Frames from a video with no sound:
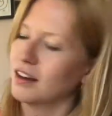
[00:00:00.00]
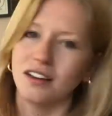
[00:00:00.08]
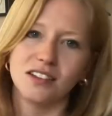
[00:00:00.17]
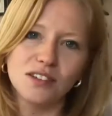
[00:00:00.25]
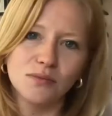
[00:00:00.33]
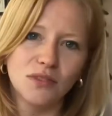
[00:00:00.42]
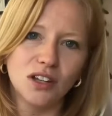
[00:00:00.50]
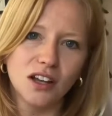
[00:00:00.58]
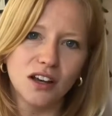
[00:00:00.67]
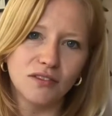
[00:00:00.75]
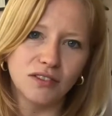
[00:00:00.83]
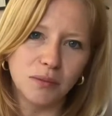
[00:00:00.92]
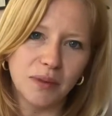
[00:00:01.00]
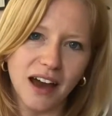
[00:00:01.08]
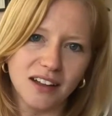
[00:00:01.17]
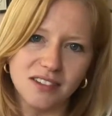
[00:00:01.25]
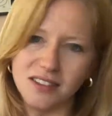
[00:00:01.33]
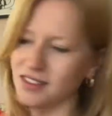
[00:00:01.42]
Some lovely
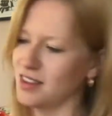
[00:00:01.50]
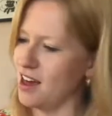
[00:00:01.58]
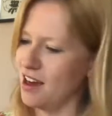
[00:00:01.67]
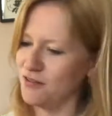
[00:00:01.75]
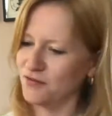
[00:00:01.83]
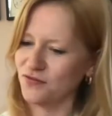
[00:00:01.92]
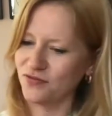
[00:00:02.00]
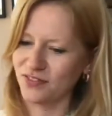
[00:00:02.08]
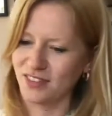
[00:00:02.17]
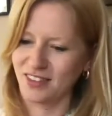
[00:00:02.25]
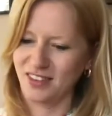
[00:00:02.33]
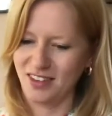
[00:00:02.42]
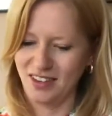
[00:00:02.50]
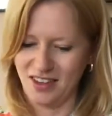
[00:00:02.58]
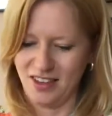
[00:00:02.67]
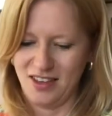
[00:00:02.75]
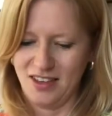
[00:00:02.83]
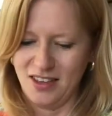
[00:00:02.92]
patterns there.
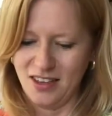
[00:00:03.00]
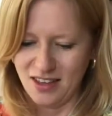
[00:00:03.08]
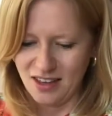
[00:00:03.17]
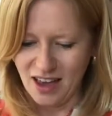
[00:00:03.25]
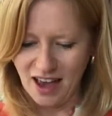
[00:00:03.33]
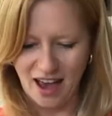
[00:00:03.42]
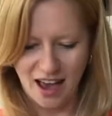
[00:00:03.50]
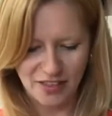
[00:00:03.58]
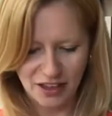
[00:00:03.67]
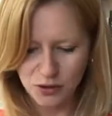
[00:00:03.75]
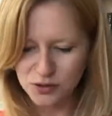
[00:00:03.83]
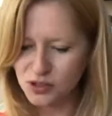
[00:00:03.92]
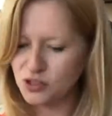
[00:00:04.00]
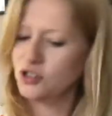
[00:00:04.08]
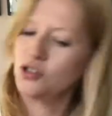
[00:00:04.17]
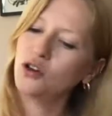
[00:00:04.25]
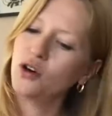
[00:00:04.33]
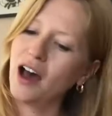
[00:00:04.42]
And they also
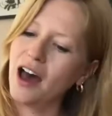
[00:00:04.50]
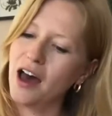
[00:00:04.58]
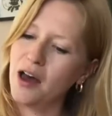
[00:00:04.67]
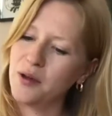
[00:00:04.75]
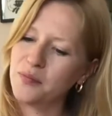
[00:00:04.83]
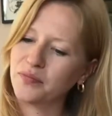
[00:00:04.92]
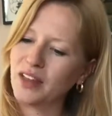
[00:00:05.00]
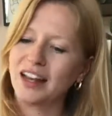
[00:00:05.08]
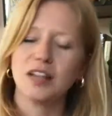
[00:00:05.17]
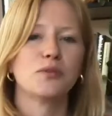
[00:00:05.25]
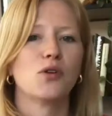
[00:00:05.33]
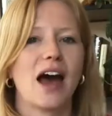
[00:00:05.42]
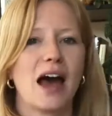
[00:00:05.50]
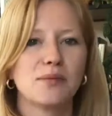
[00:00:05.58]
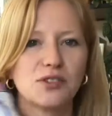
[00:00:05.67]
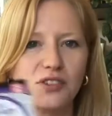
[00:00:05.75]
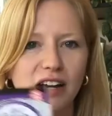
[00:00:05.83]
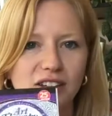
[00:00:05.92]
do a little more
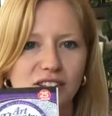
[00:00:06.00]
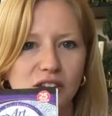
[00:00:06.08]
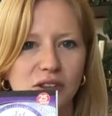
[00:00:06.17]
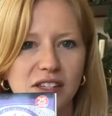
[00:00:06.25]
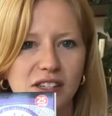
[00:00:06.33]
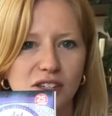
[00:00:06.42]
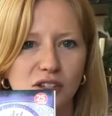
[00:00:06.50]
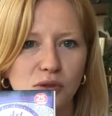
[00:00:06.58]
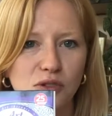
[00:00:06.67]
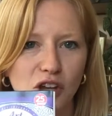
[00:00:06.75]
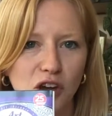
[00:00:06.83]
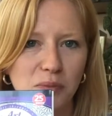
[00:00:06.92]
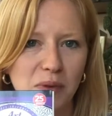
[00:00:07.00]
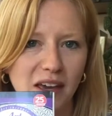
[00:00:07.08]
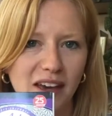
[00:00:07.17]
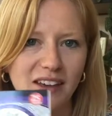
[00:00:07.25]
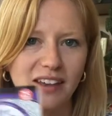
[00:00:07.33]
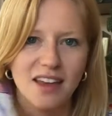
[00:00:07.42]
abstract, so this is
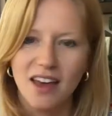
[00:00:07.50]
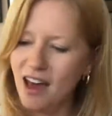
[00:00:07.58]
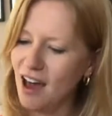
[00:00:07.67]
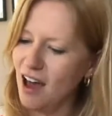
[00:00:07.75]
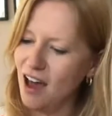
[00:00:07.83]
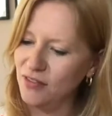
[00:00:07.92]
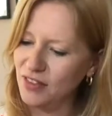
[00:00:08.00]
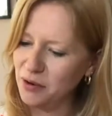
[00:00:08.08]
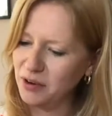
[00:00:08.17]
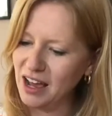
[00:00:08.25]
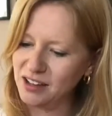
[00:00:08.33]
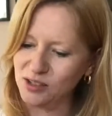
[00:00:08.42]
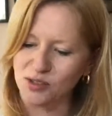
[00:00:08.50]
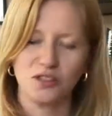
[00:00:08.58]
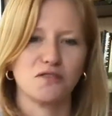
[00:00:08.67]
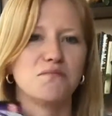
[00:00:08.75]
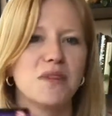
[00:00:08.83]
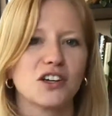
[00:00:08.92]
Utopia, and that one has a sort
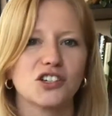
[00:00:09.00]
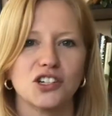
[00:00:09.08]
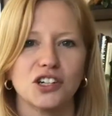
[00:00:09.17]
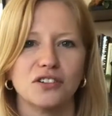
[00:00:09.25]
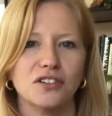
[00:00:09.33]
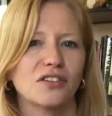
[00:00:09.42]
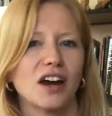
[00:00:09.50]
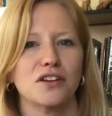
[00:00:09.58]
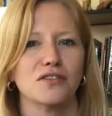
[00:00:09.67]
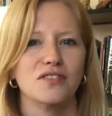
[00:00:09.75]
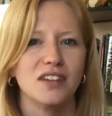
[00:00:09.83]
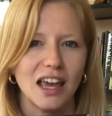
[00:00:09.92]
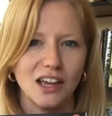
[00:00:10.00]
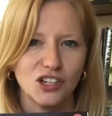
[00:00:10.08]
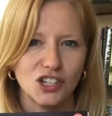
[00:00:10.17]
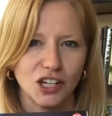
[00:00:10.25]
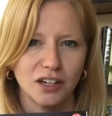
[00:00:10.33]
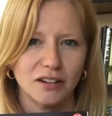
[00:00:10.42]
of mixture of kind of
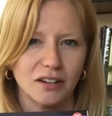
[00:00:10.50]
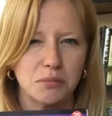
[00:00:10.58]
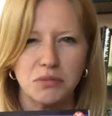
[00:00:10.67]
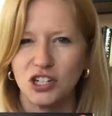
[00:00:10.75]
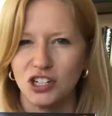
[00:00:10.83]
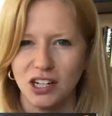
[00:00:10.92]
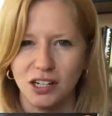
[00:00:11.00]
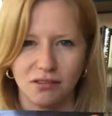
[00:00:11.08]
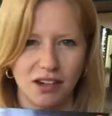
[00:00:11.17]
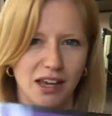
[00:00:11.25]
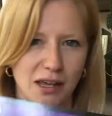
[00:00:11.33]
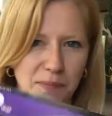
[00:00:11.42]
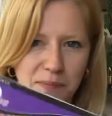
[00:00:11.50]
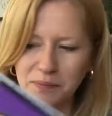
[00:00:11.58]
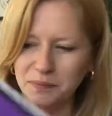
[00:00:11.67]
nature and machinery in.